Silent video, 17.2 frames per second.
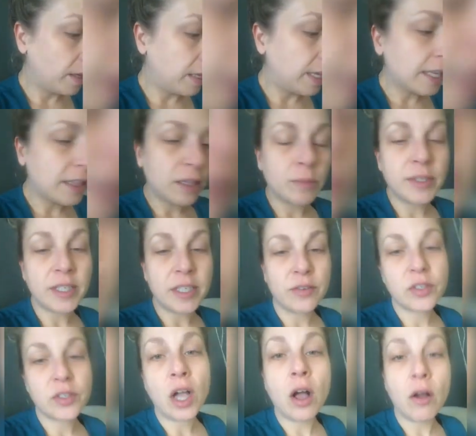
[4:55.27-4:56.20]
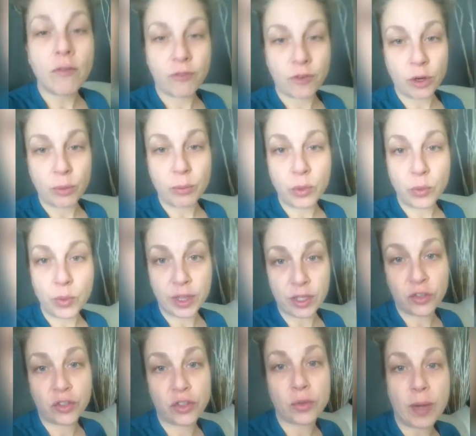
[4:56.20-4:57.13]
get themselves comfortable with
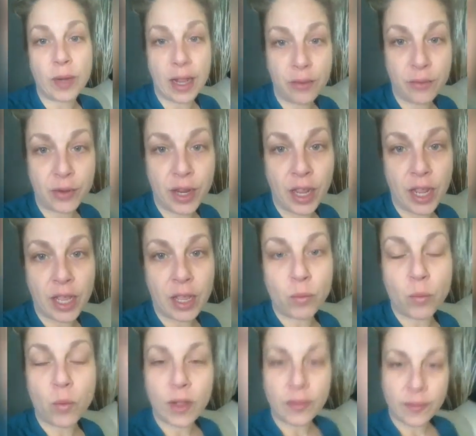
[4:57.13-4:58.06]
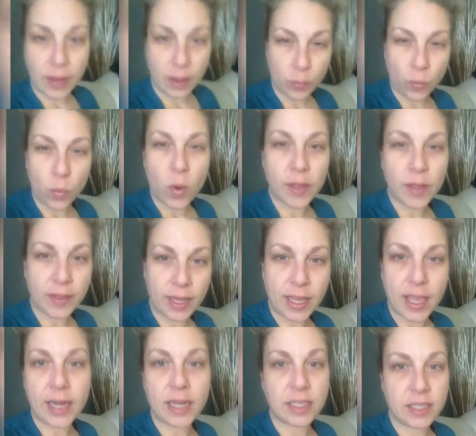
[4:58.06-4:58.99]
the surrounding and what they what they
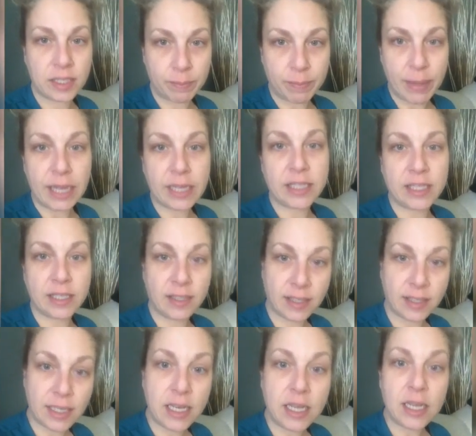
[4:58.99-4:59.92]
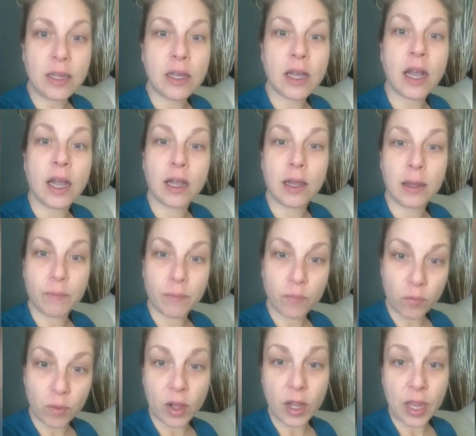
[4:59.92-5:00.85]
can expect to see um,